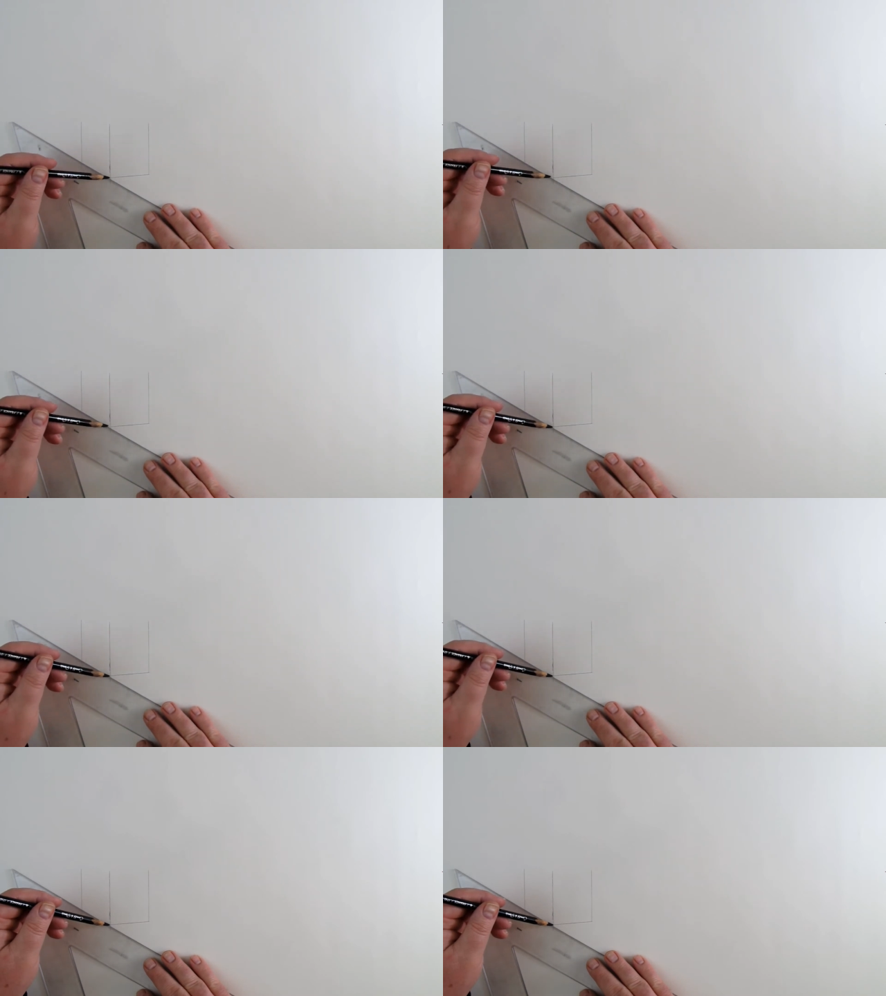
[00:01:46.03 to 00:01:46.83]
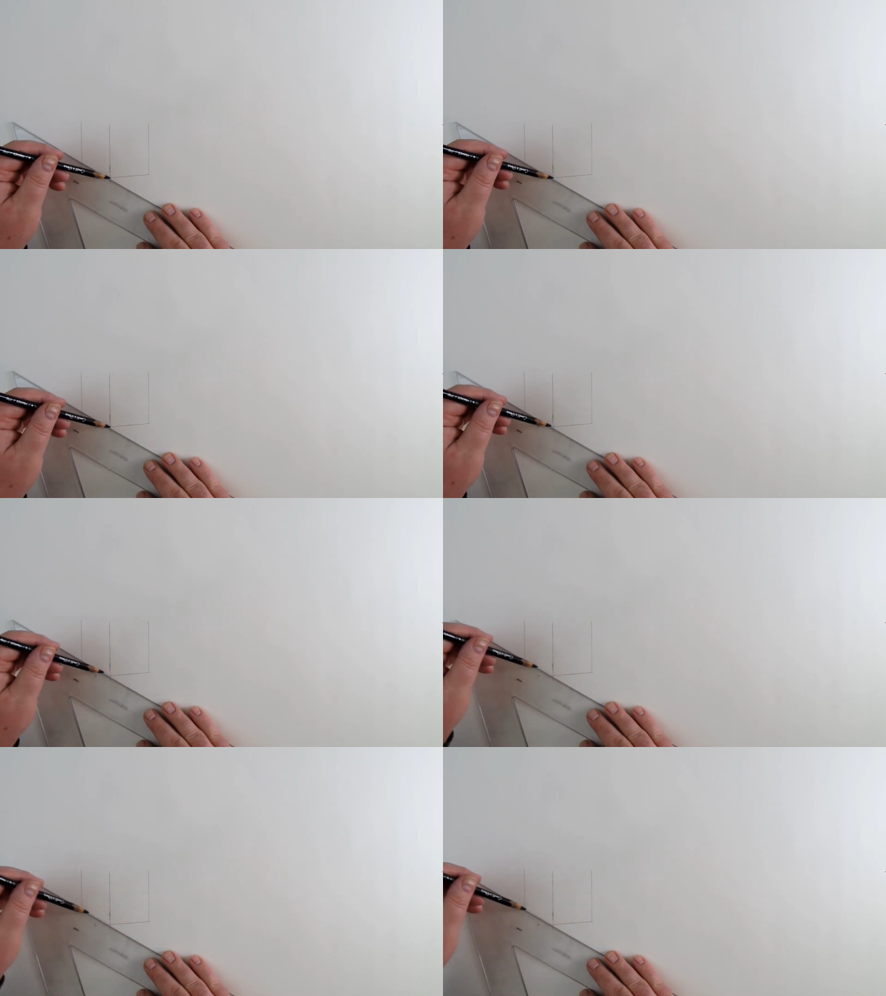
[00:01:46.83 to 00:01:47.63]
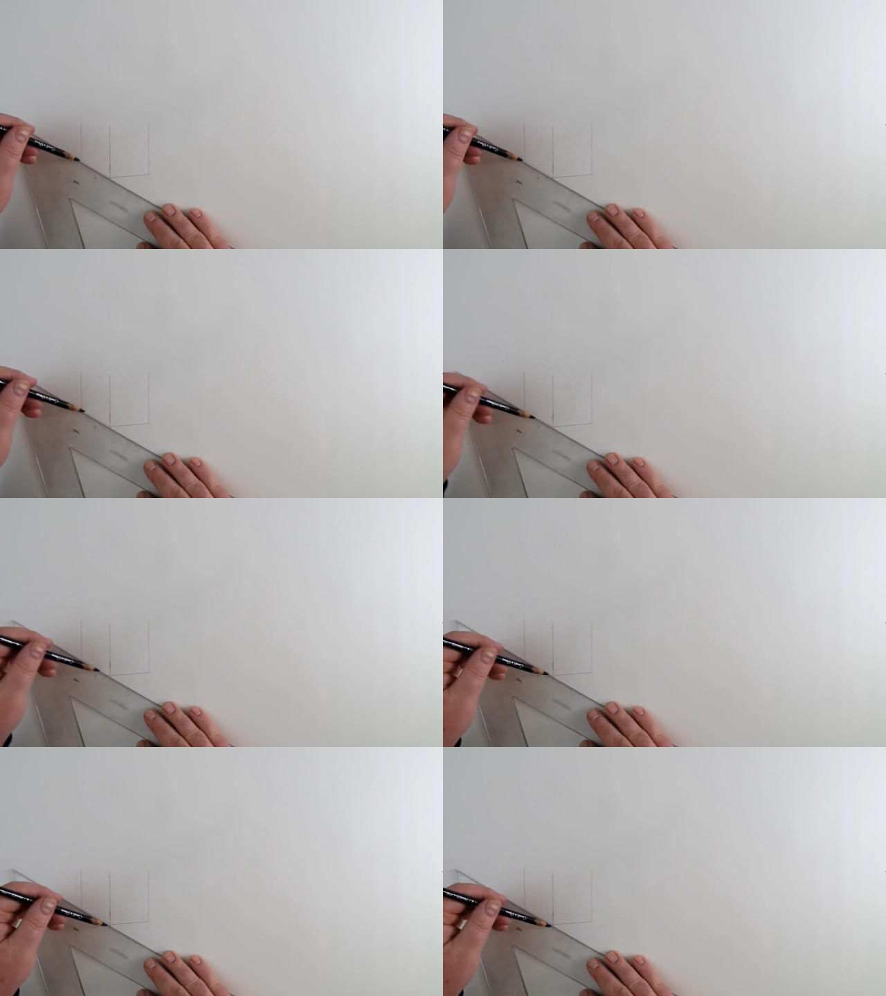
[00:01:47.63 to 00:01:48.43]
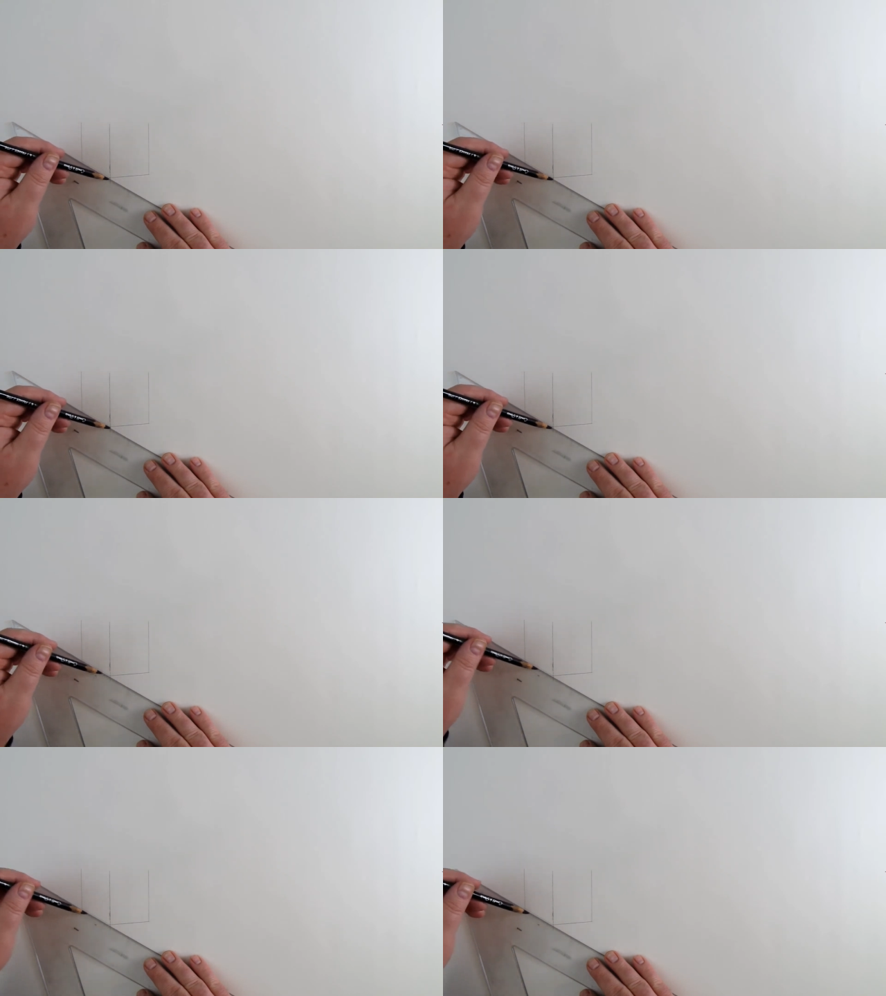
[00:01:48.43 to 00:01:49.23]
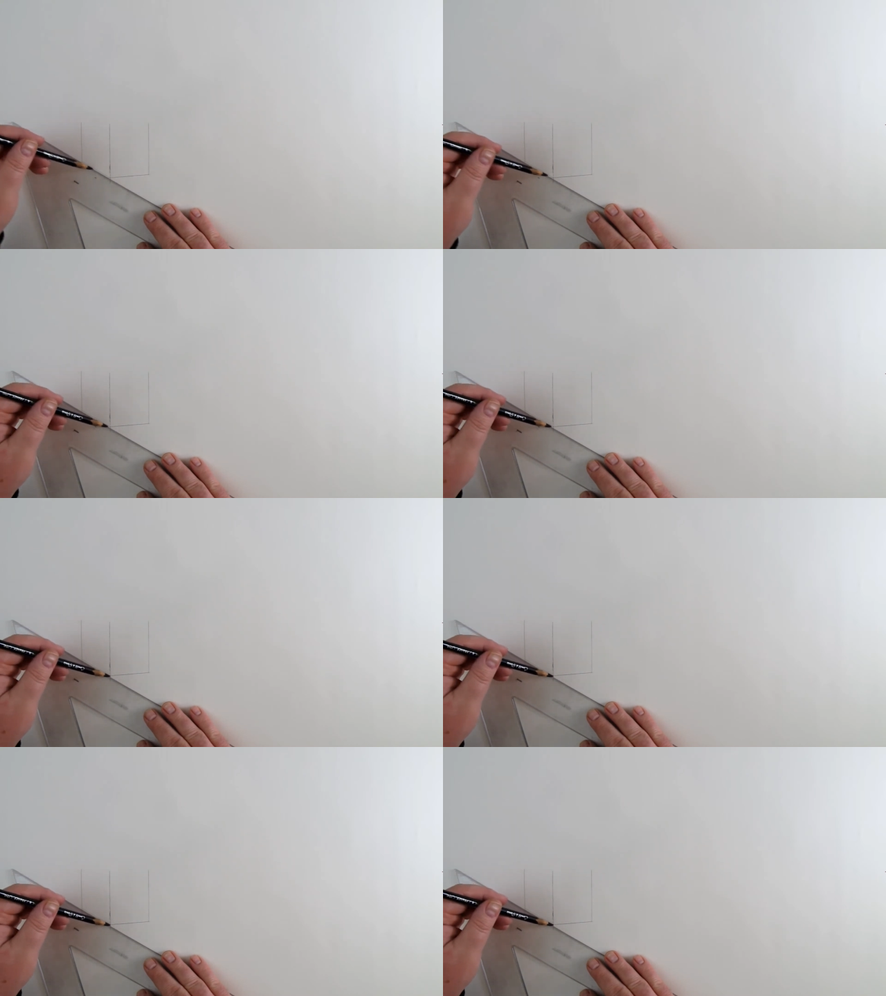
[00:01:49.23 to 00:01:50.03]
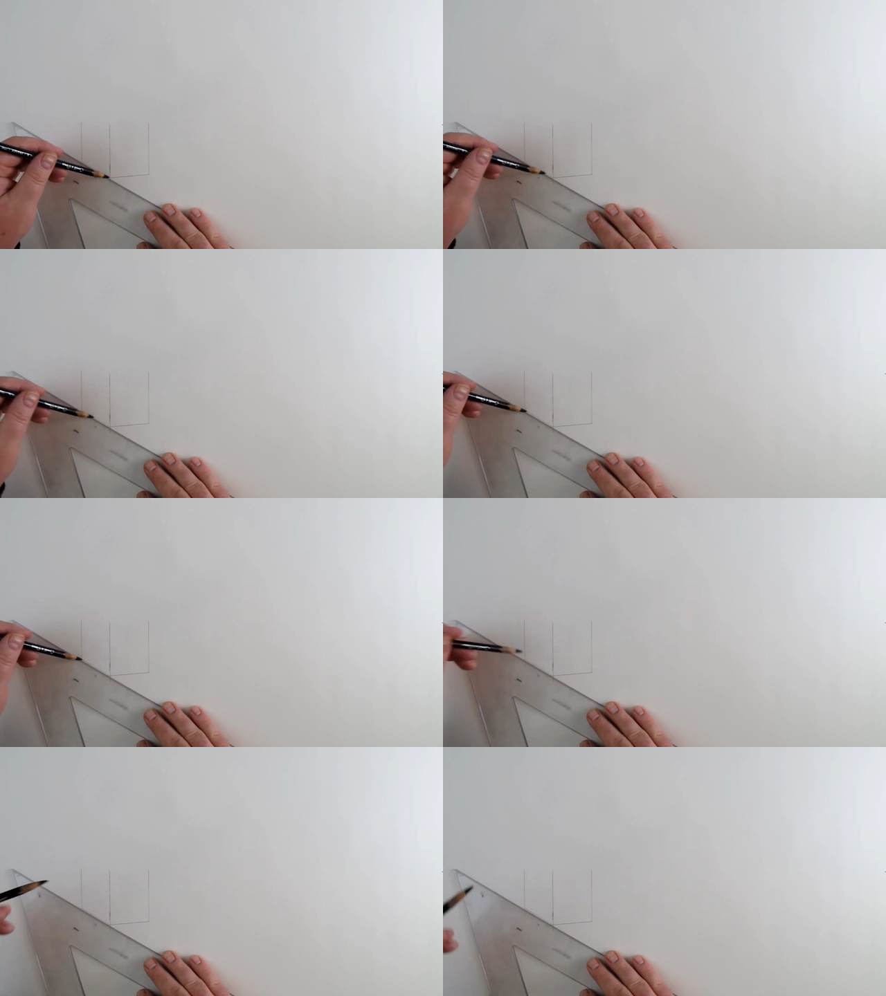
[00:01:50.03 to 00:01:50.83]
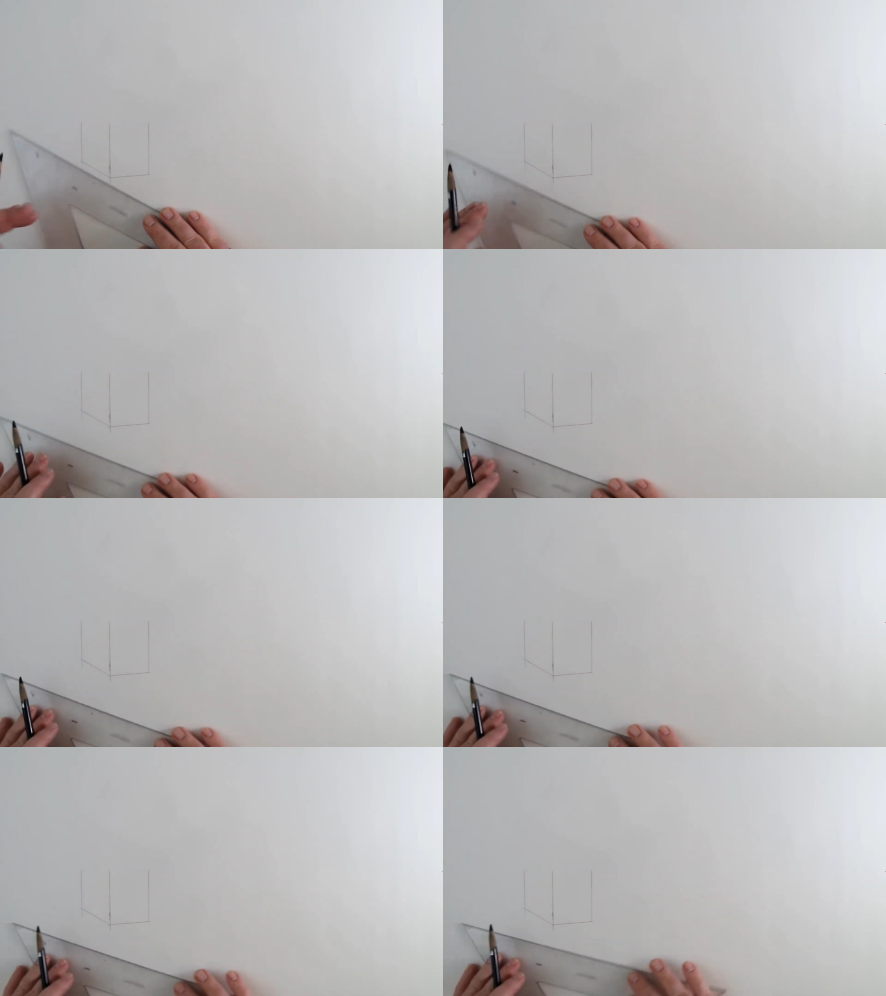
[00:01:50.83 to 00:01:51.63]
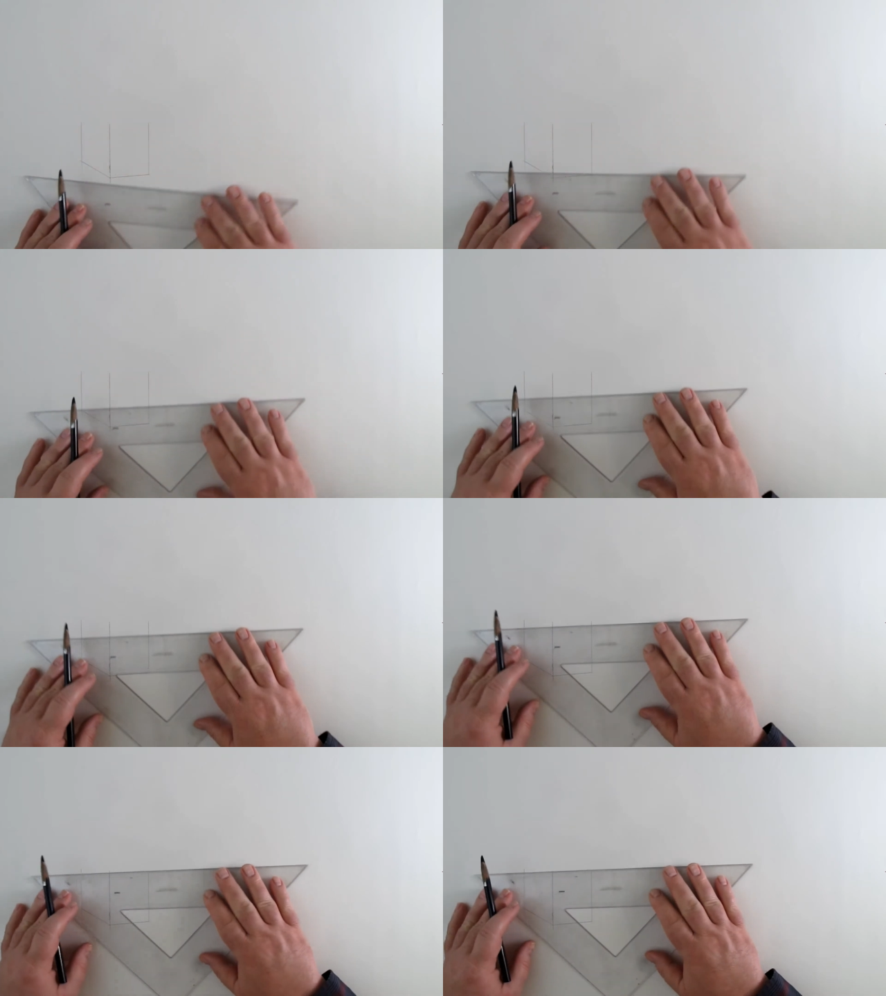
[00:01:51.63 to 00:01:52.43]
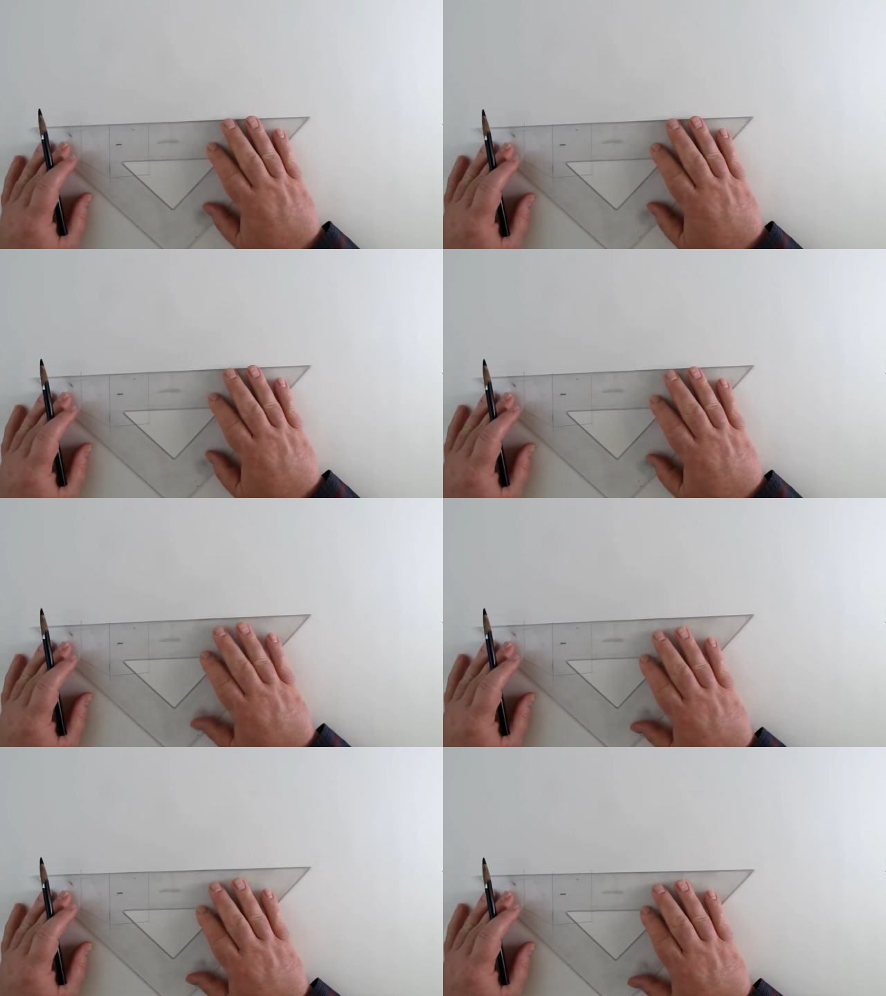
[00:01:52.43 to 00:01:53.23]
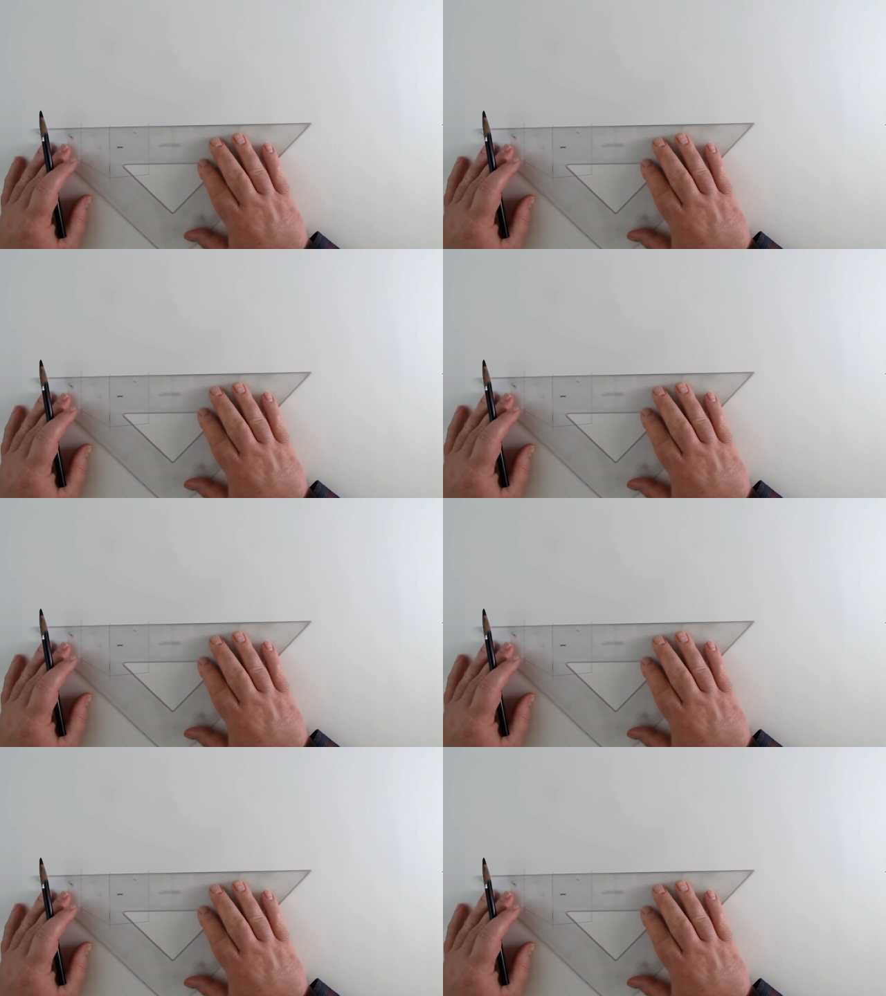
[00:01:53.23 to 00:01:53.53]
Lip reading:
Nobody's mouth can be seen.